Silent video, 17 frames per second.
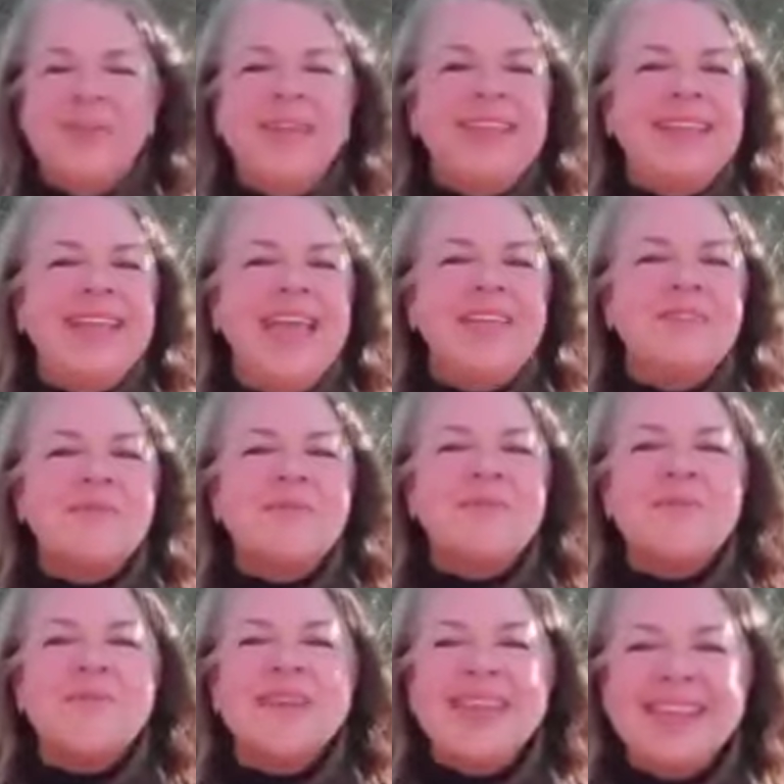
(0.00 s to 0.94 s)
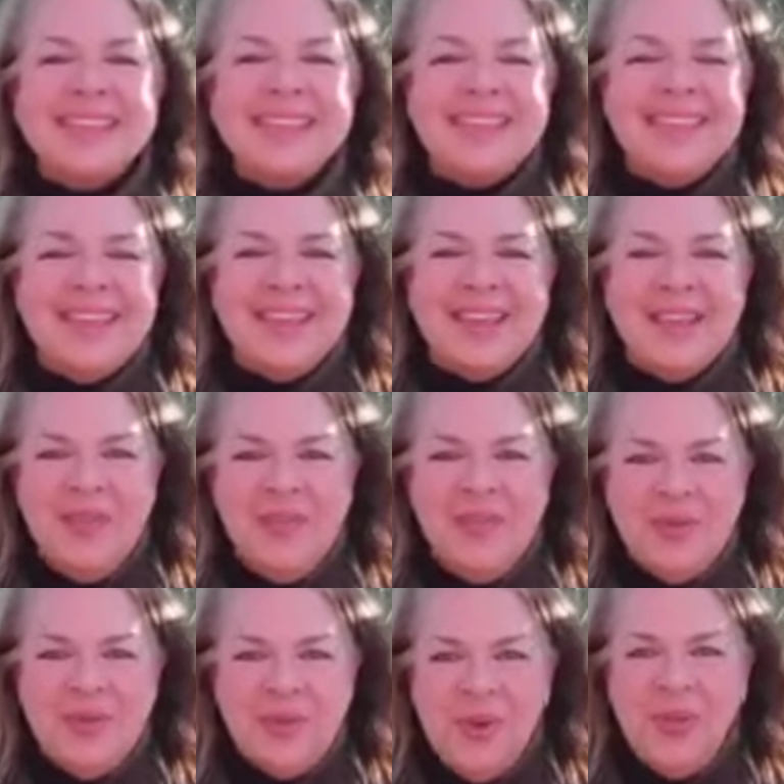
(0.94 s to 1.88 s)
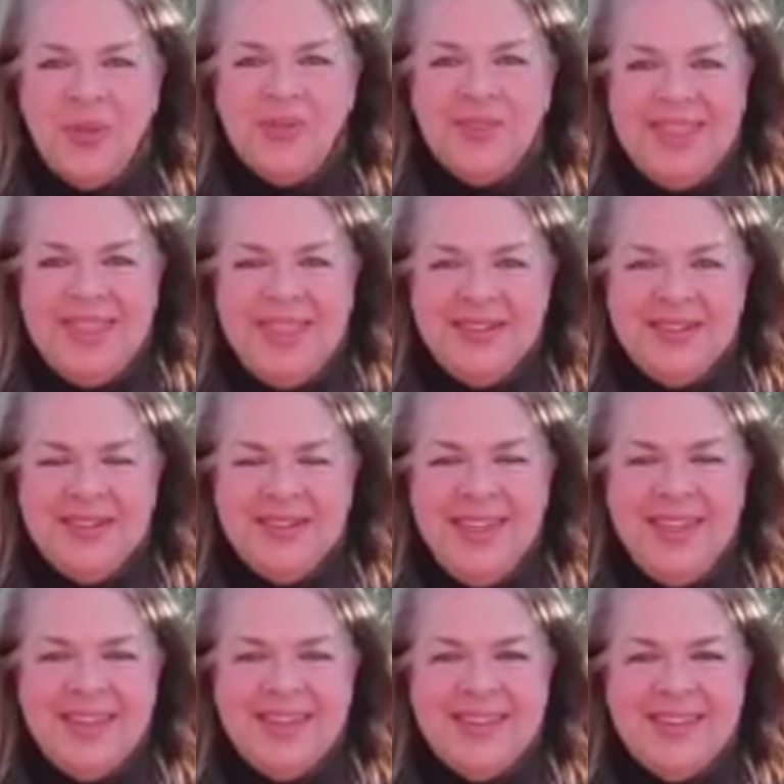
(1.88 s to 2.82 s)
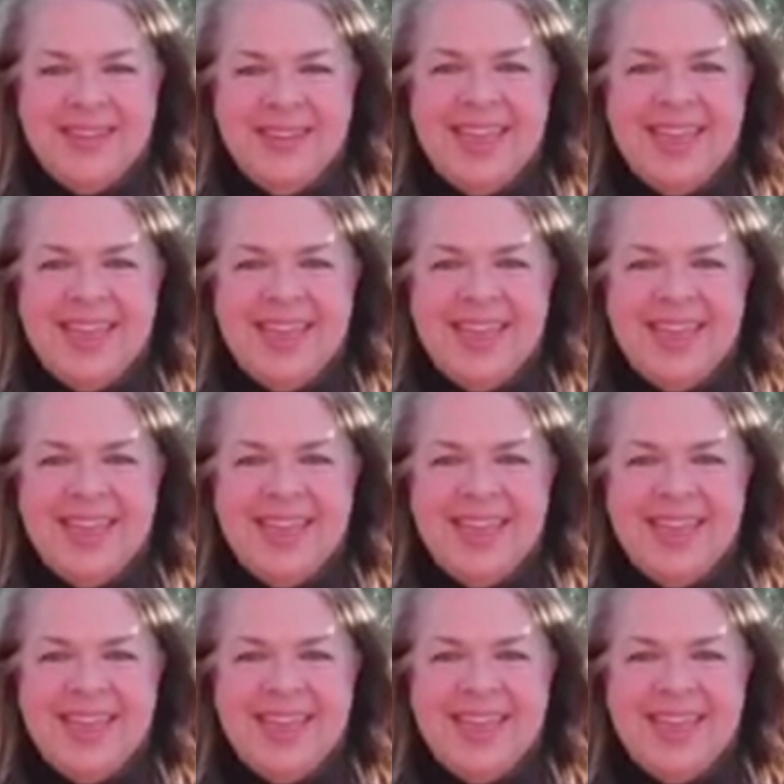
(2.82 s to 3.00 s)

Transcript: We can rethink the role of the internet